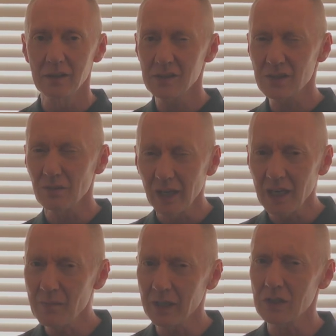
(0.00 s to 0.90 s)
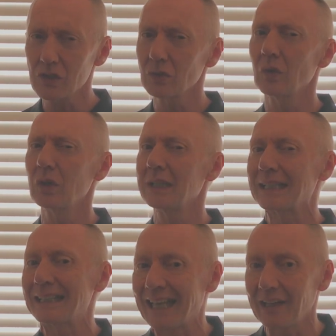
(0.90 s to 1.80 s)
just to really make sure
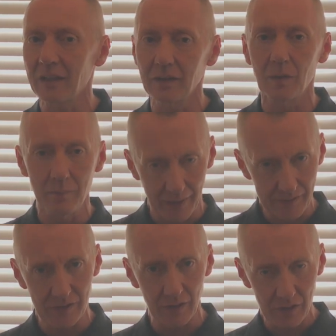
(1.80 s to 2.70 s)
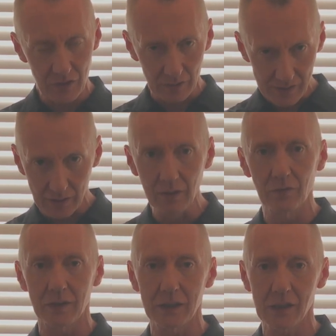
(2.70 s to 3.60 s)
you're getting the message that's in the
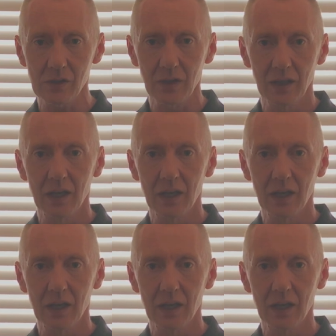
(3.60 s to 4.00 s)
video.